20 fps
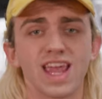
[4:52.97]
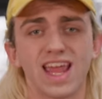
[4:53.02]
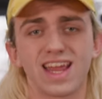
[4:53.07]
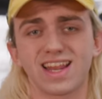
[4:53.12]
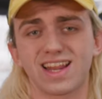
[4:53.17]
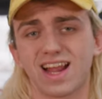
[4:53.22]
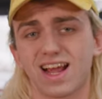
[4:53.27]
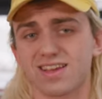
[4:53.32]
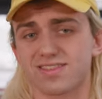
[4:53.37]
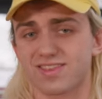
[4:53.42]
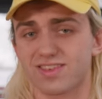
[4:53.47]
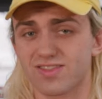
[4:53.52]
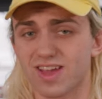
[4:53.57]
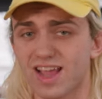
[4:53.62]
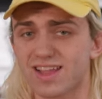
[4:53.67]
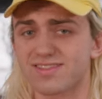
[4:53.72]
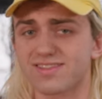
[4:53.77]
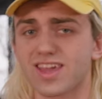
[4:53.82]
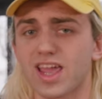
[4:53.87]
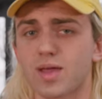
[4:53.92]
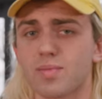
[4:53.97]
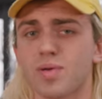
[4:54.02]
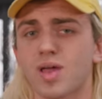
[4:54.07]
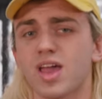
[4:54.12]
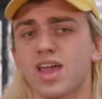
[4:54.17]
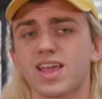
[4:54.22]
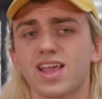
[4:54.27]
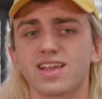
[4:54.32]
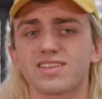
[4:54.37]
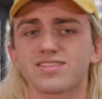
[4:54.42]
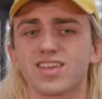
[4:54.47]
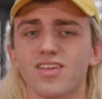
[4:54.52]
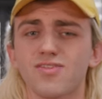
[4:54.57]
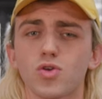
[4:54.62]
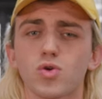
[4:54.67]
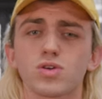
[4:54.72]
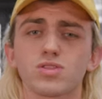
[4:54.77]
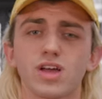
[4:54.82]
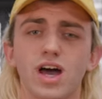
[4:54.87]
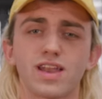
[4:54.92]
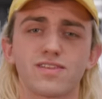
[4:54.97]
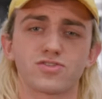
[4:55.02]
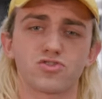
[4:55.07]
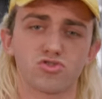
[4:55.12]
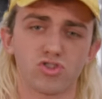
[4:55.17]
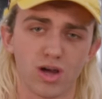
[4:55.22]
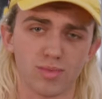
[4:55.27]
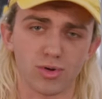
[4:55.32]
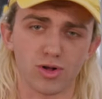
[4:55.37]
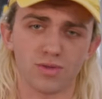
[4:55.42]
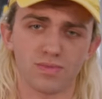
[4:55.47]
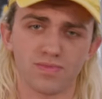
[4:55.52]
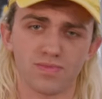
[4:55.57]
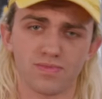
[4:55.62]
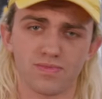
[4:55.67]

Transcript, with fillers: in an icy landscape can save you a lot of trouble.